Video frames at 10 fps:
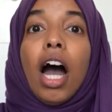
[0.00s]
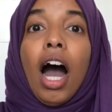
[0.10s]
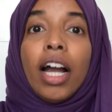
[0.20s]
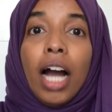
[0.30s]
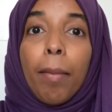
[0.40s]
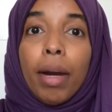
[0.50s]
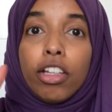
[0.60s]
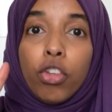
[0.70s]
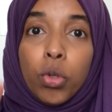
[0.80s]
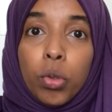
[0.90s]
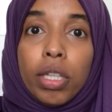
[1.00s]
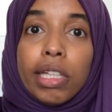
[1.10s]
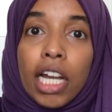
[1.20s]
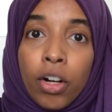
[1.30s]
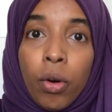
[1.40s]
I got my 2
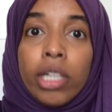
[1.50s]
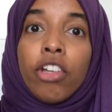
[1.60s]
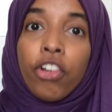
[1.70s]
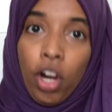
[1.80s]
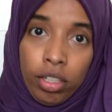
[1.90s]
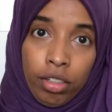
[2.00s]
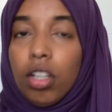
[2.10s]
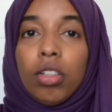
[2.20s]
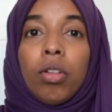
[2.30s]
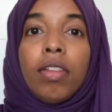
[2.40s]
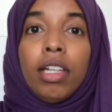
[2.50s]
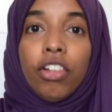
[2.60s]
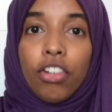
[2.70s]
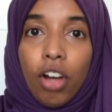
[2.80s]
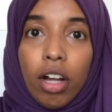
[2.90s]
steroid shots. So these
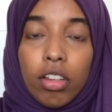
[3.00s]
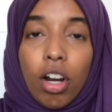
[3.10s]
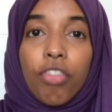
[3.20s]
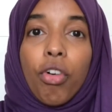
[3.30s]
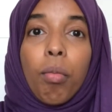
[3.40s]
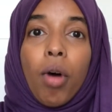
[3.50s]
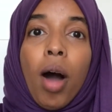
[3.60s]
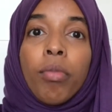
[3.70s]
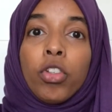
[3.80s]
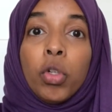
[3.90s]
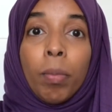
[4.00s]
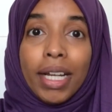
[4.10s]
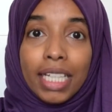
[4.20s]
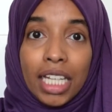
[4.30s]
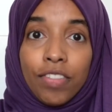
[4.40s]
shots are for moms who
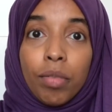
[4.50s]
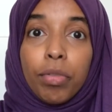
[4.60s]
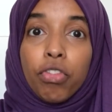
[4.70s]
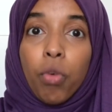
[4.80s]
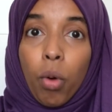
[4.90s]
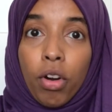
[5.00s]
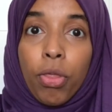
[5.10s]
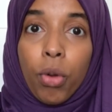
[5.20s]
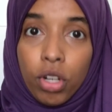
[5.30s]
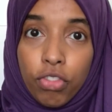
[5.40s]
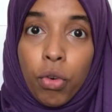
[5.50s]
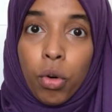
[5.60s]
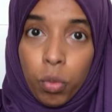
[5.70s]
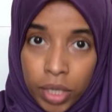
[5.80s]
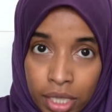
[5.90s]
might deliver before
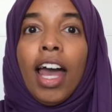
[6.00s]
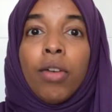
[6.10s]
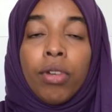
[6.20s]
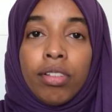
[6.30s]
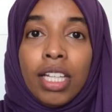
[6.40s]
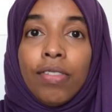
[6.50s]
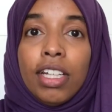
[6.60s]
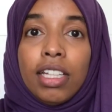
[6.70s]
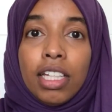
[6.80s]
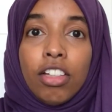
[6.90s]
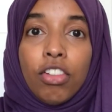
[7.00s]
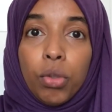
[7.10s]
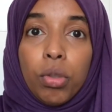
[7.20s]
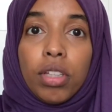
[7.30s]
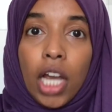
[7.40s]
34 weeks. And receiving these 2
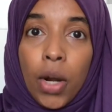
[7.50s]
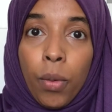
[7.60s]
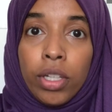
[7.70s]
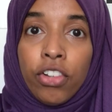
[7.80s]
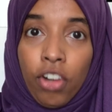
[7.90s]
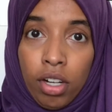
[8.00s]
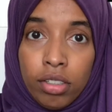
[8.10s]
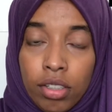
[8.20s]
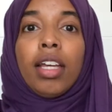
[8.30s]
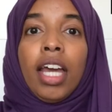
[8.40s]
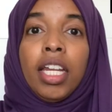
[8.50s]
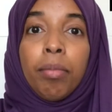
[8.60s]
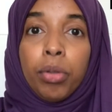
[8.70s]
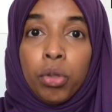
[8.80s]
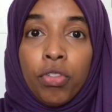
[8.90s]
steroid shots can
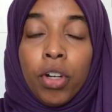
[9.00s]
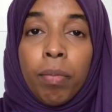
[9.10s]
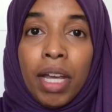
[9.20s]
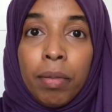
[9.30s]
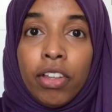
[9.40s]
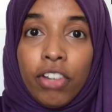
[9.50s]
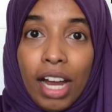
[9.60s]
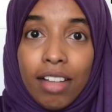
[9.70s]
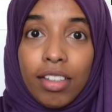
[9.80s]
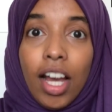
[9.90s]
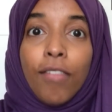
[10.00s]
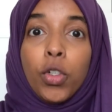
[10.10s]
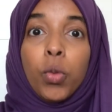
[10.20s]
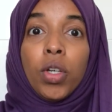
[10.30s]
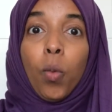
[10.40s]
improve your baby's chance of
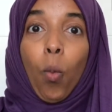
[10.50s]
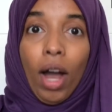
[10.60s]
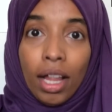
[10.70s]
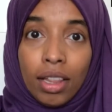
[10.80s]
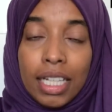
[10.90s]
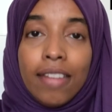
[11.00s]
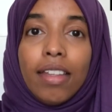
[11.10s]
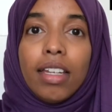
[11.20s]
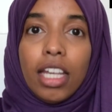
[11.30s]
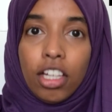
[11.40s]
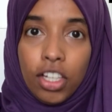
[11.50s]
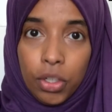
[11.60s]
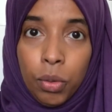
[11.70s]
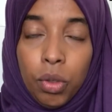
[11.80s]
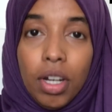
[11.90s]
doing well in the
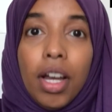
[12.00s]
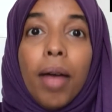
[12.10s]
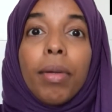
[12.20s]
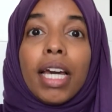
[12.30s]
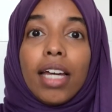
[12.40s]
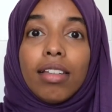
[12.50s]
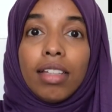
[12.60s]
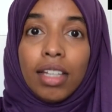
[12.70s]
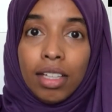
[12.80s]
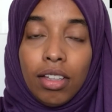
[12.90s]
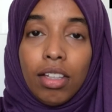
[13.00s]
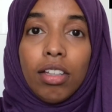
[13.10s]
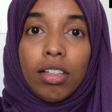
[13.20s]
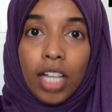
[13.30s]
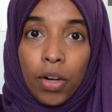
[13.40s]
NICU because these
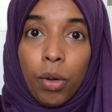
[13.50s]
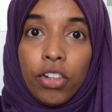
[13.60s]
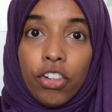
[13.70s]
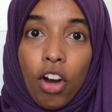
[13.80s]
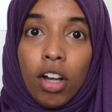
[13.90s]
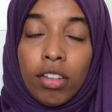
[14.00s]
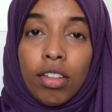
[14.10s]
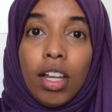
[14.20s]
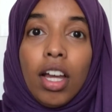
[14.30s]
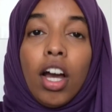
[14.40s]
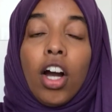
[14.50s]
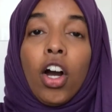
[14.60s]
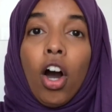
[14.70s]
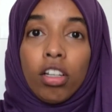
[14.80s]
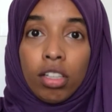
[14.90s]
steroid shots
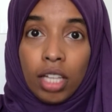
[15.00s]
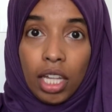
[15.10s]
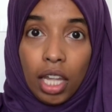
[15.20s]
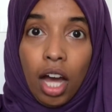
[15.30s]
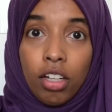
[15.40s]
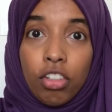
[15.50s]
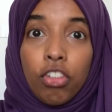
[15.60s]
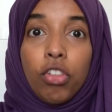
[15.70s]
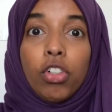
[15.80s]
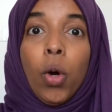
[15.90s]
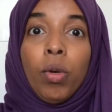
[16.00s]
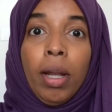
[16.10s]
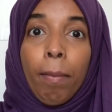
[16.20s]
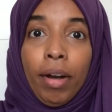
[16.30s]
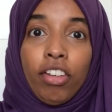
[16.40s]
causes the lungs to grow in a
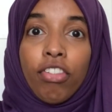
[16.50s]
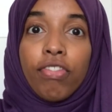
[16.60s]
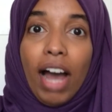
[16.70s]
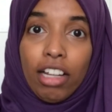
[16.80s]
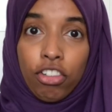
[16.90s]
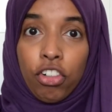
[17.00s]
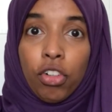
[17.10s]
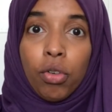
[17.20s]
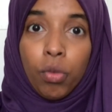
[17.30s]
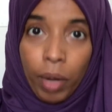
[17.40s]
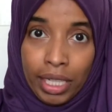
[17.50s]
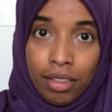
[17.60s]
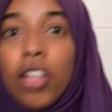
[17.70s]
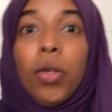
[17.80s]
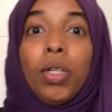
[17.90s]
much faster rate.
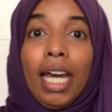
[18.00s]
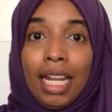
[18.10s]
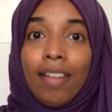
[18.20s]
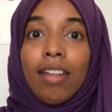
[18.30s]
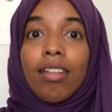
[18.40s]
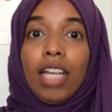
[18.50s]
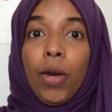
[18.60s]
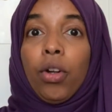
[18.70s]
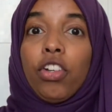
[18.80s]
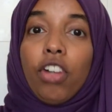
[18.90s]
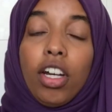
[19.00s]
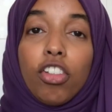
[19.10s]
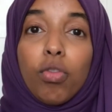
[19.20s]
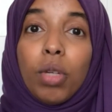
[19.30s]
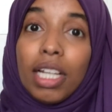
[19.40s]
So getting this steroid shot is
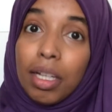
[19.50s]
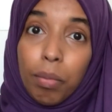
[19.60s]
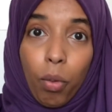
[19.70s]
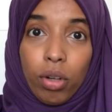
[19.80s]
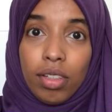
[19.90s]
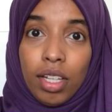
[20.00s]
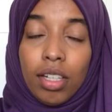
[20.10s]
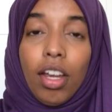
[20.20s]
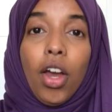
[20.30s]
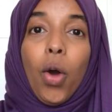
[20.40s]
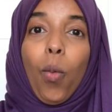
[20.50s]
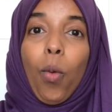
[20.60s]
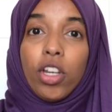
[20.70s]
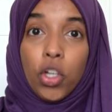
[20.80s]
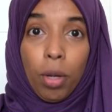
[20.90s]
really important
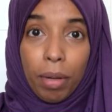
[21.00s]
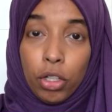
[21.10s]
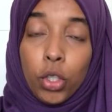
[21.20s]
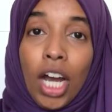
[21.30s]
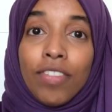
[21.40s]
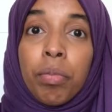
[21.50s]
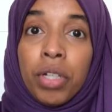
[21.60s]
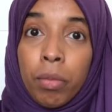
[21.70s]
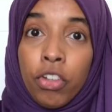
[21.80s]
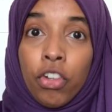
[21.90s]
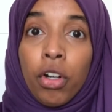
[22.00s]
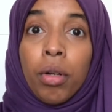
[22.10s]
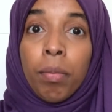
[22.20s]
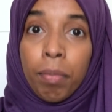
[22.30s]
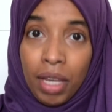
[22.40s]
when you're about to have a premature
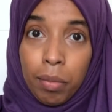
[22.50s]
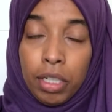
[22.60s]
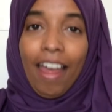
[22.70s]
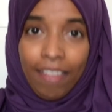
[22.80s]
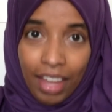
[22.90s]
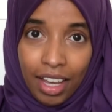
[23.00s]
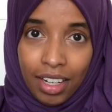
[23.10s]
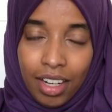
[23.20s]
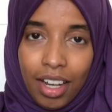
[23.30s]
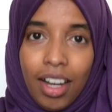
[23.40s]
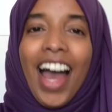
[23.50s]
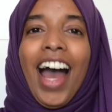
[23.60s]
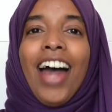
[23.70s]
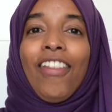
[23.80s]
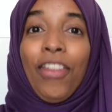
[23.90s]
baby. And then
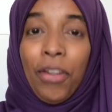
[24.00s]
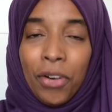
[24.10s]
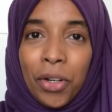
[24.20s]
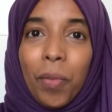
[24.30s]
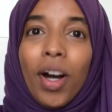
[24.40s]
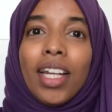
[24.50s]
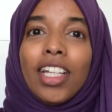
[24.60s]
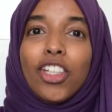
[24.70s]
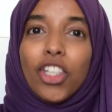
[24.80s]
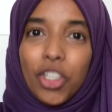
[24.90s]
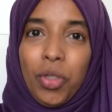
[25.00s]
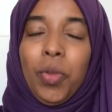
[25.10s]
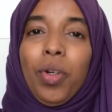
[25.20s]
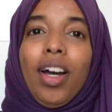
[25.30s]
at 31 and 2,